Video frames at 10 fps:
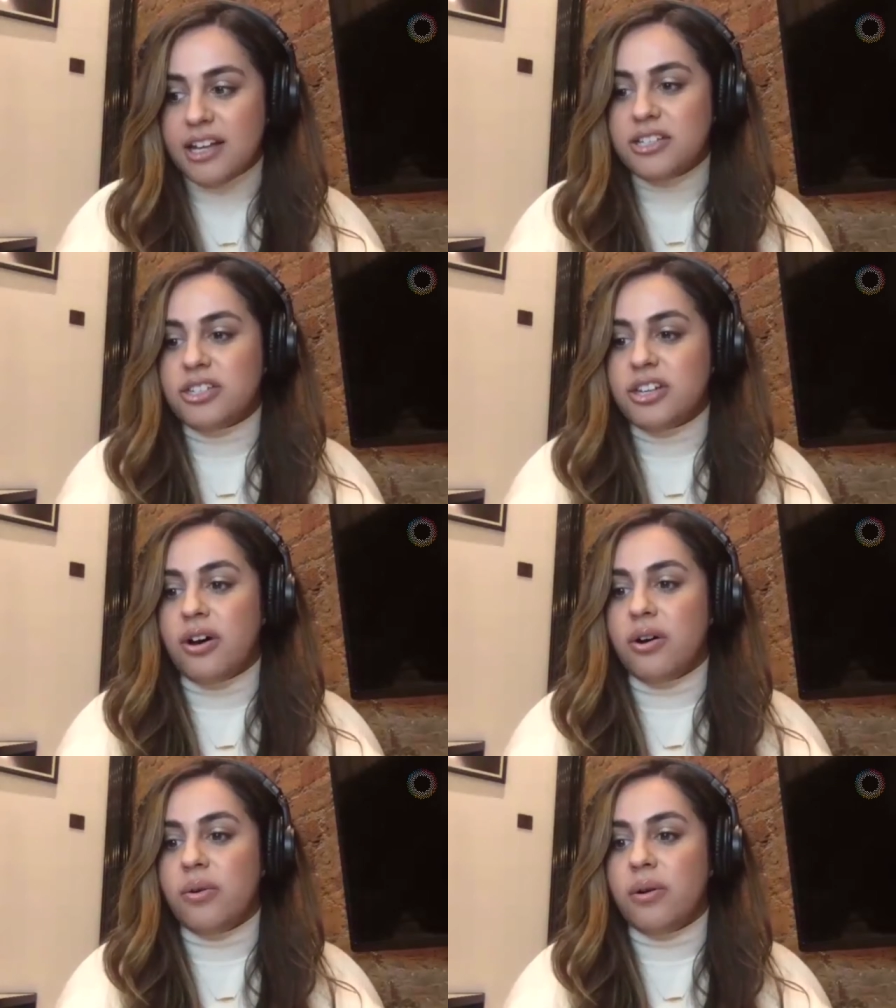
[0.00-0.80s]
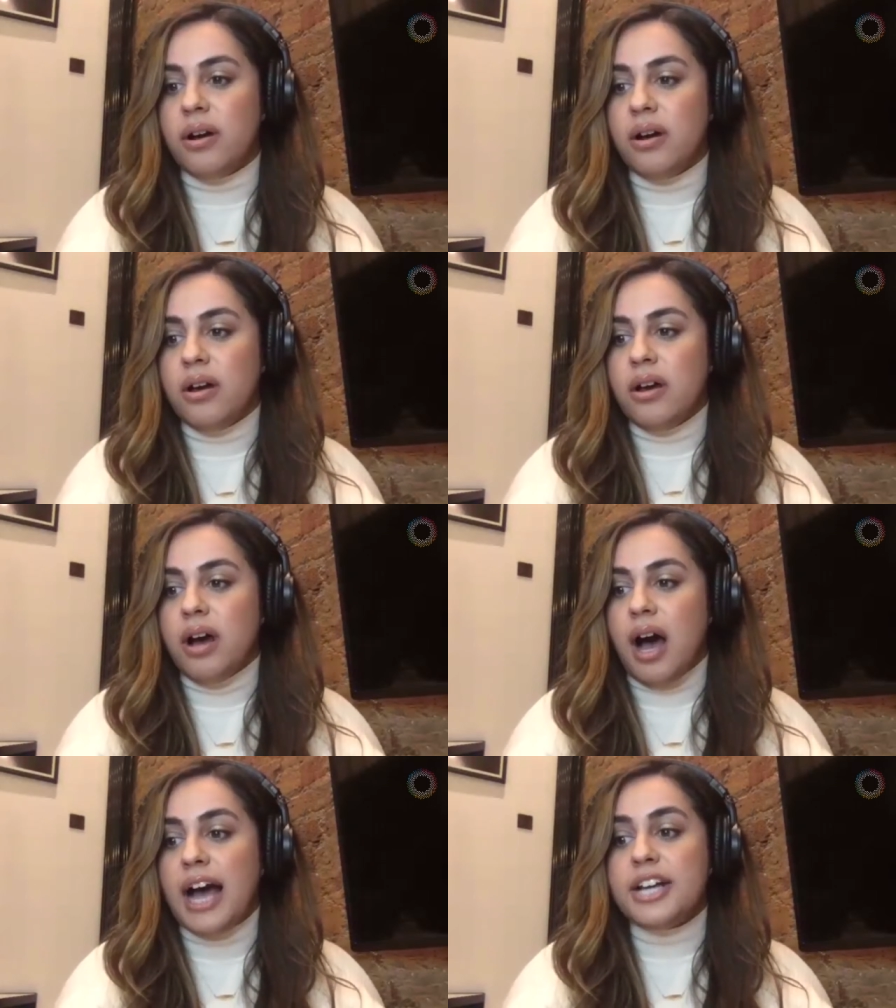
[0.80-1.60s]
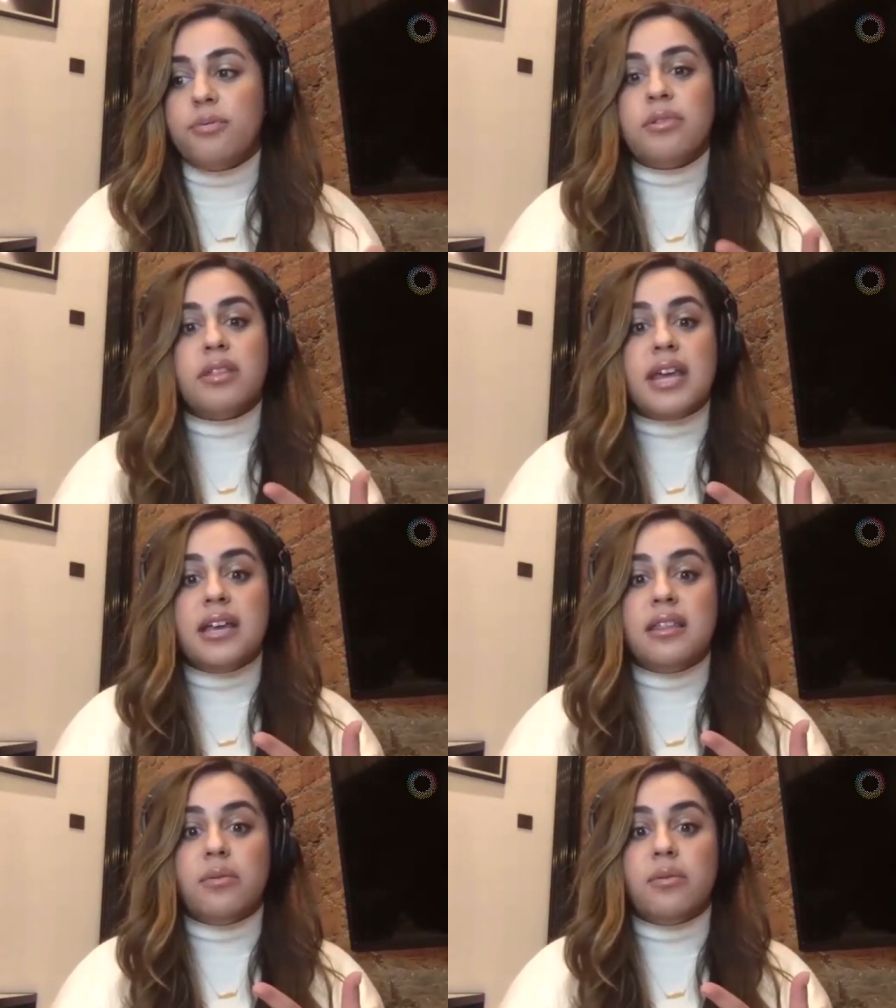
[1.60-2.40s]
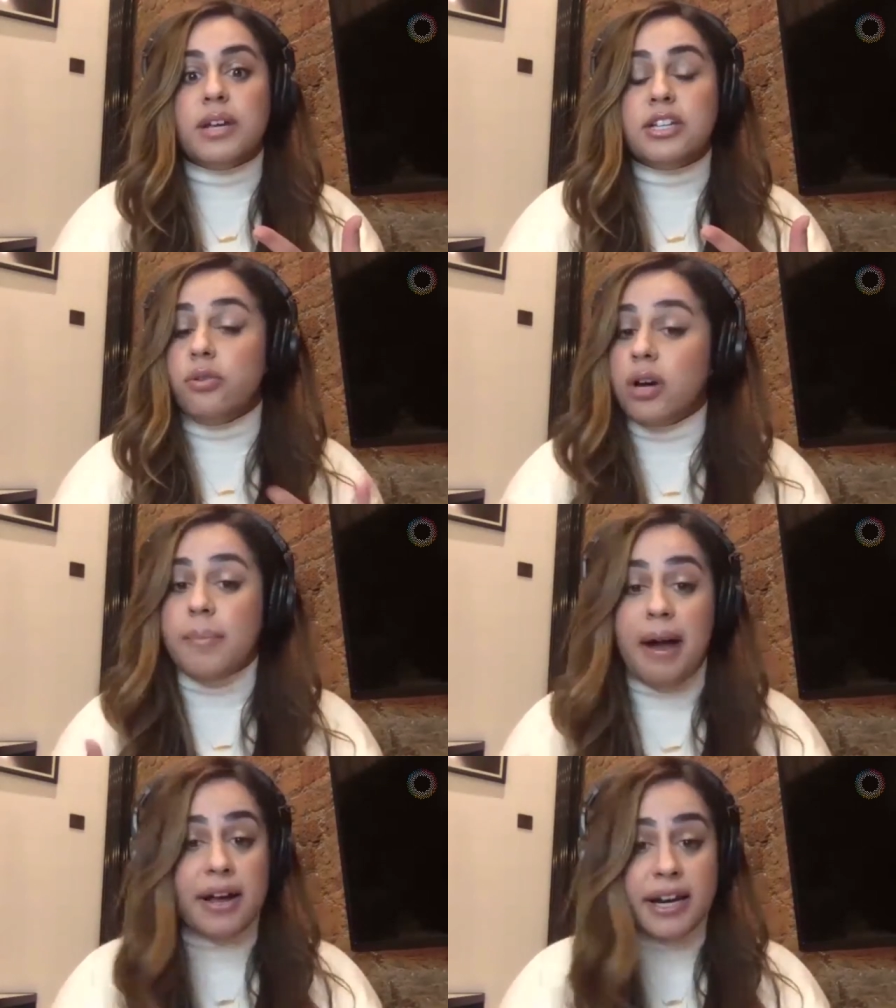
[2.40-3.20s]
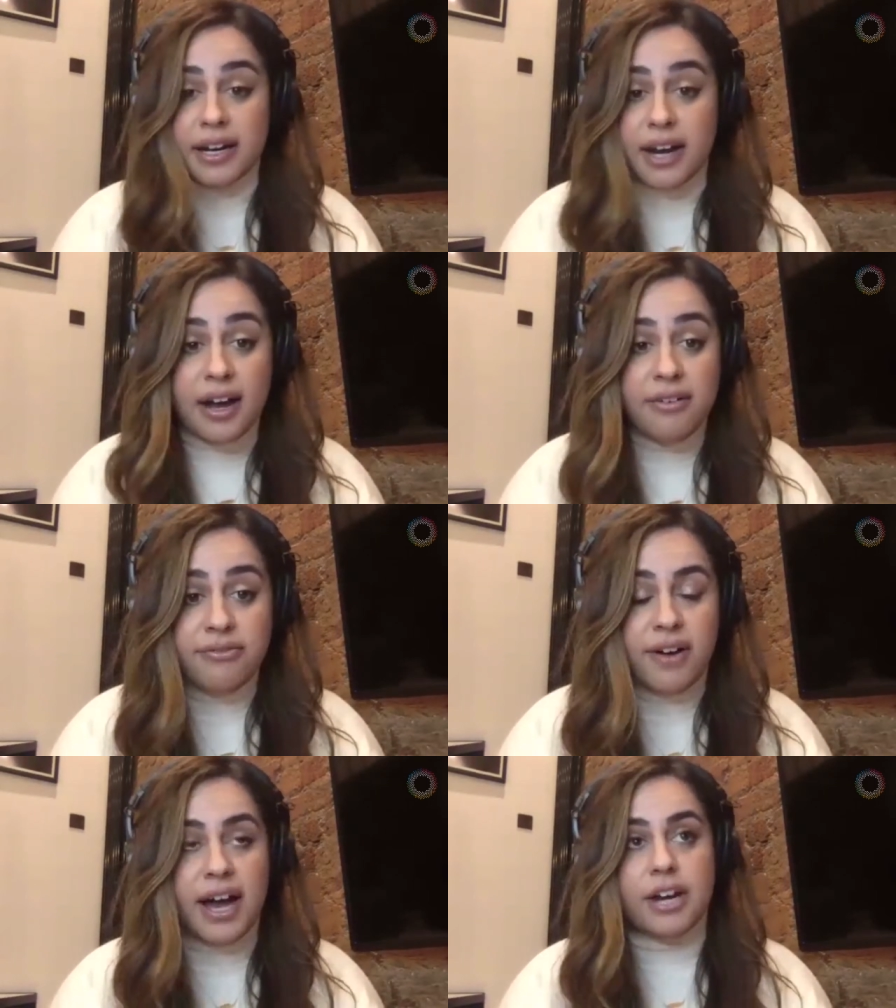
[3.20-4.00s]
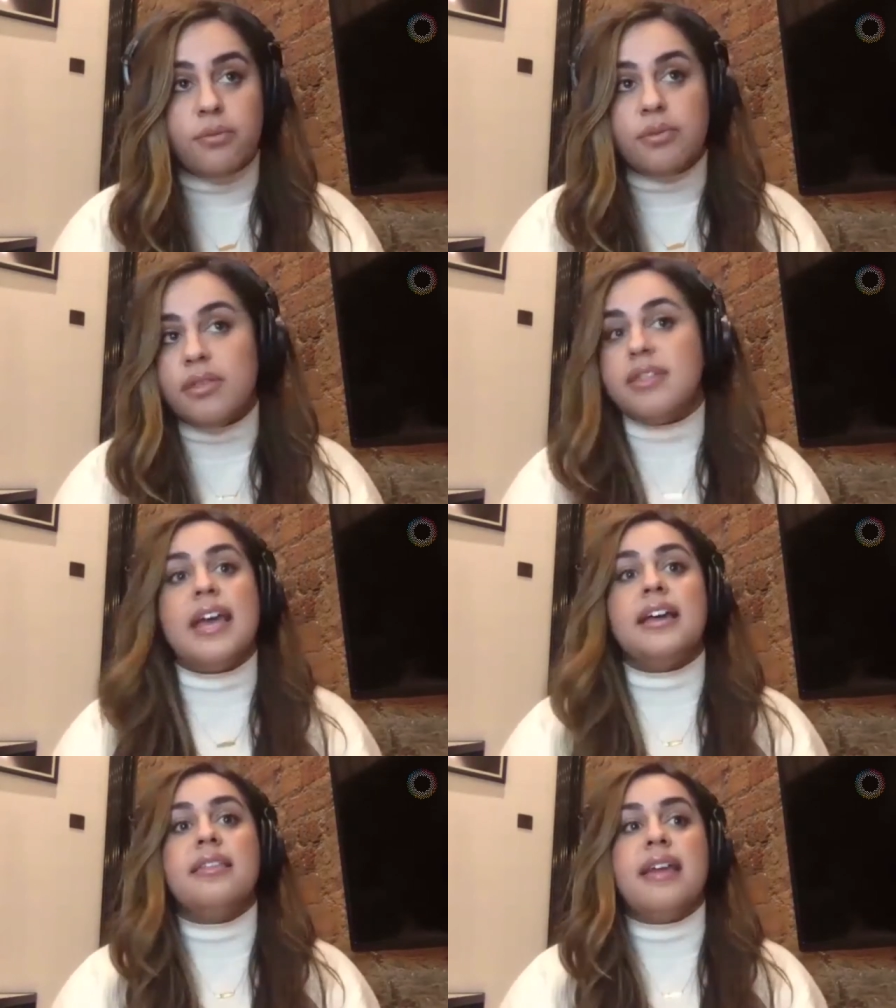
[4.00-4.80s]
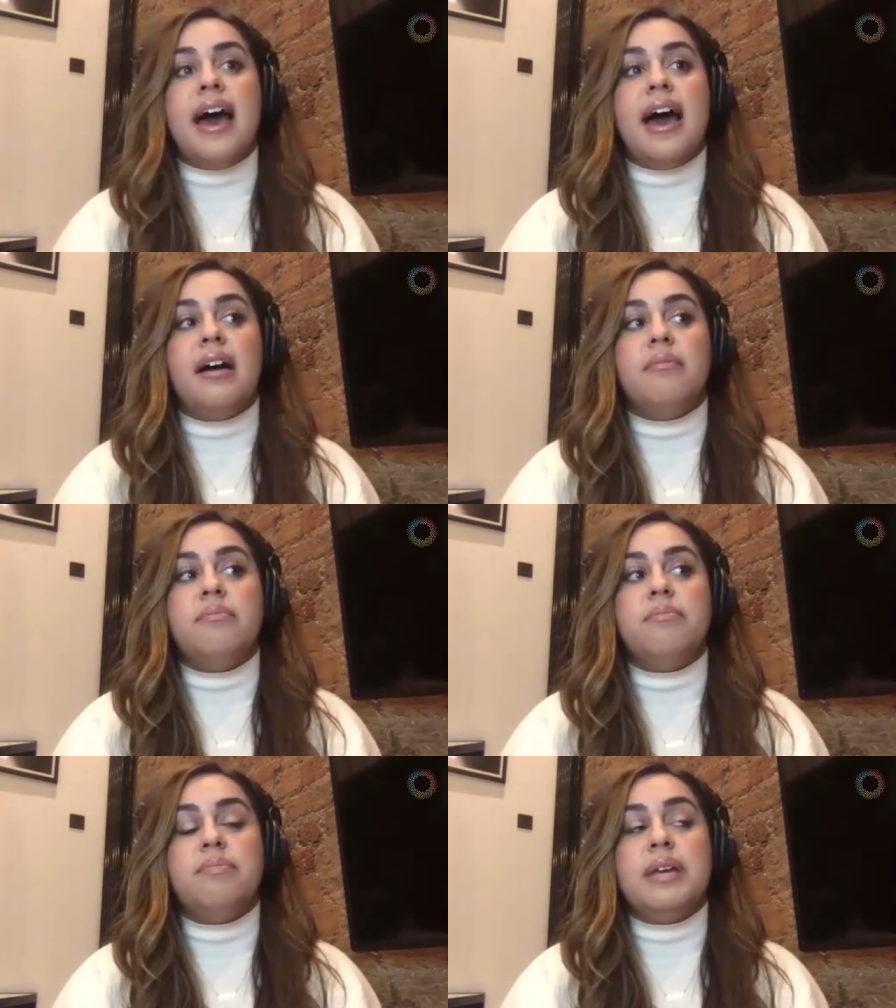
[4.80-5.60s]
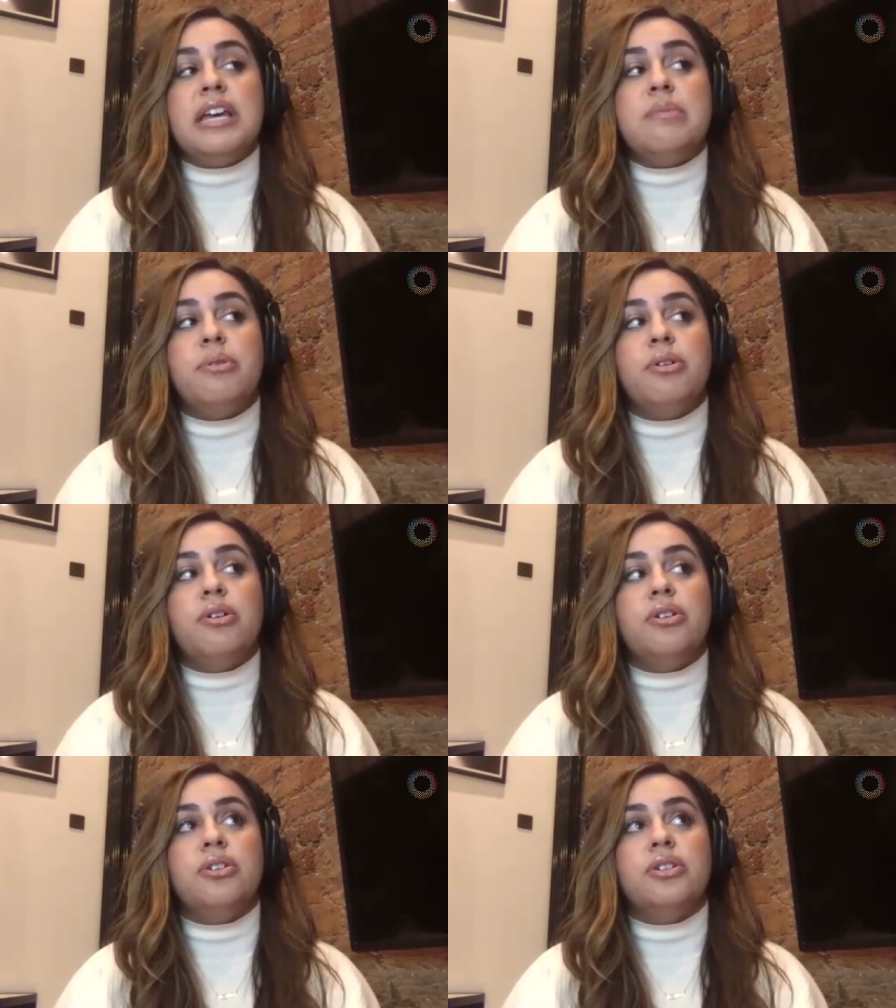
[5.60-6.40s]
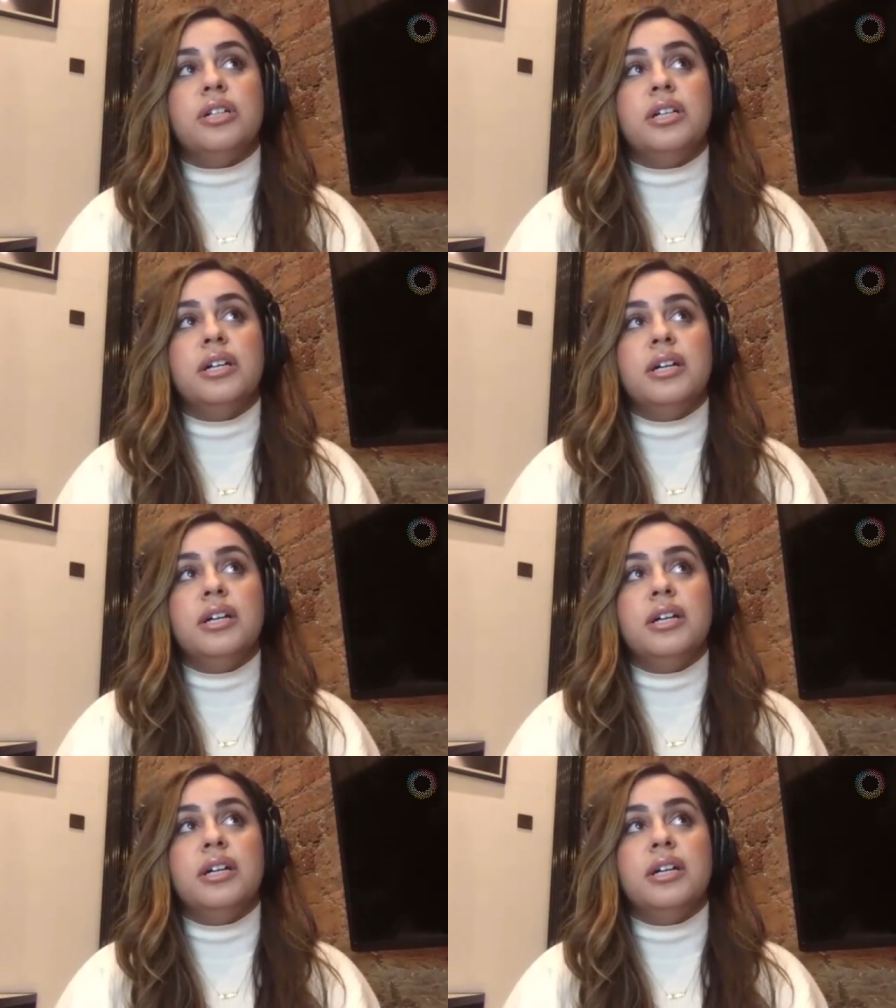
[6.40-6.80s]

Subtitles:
So I don't think that we talk about it enough. I don't think that people